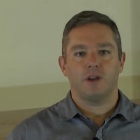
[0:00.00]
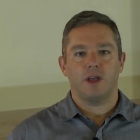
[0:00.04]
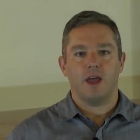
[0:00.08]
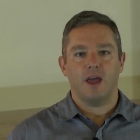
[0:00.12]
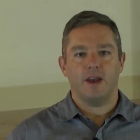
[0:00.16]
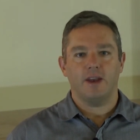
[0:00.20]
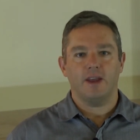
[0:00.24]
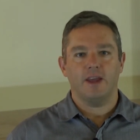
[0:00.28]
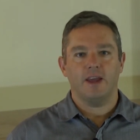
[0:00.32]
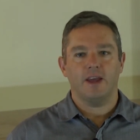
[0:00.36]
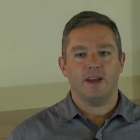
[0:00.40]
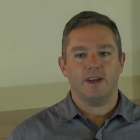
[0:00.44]

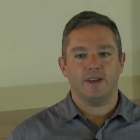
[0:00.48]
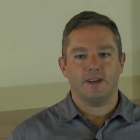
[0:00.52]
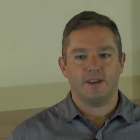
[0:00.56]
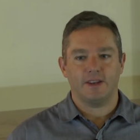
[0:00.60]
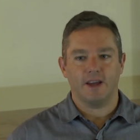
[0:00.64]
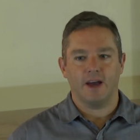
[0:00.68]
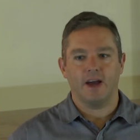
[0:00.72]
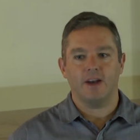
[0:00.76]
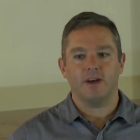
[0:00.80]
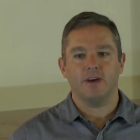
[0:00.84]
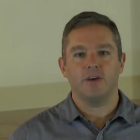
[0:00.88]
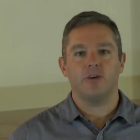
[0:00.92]
and he had
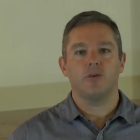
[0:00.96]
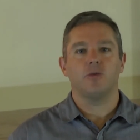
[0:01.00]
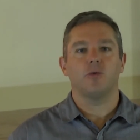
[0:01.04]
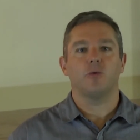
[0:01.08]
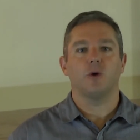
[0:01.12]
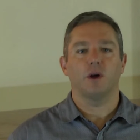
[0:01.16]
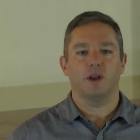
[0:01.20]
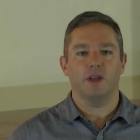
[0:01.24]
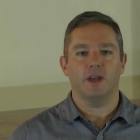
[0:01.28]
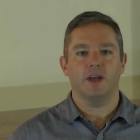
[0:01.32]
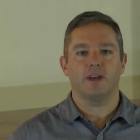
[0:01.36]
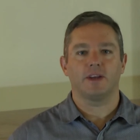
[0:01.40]
done
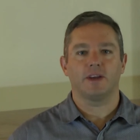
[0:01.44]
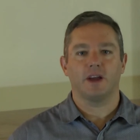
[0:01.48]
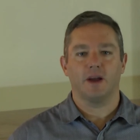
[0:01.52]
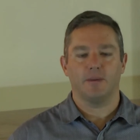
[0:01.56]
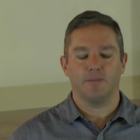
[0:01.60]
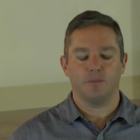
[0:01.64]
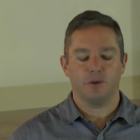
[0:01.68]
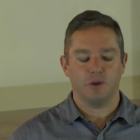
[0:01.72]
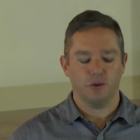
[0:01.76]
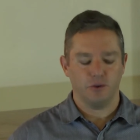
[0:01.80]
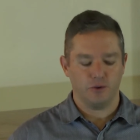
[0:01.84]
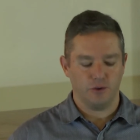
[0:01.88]
what he had
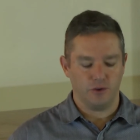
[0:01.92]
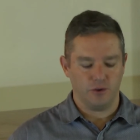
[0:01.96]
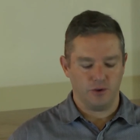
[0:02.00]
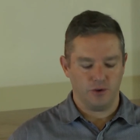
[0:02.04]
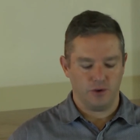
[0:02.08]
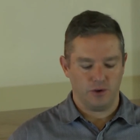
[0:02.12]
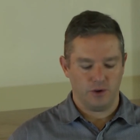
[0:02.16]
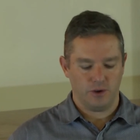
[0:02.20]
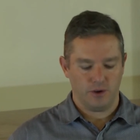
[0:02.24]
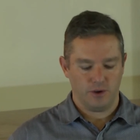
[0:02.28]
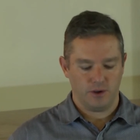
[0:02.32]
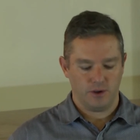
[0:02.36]
come to do.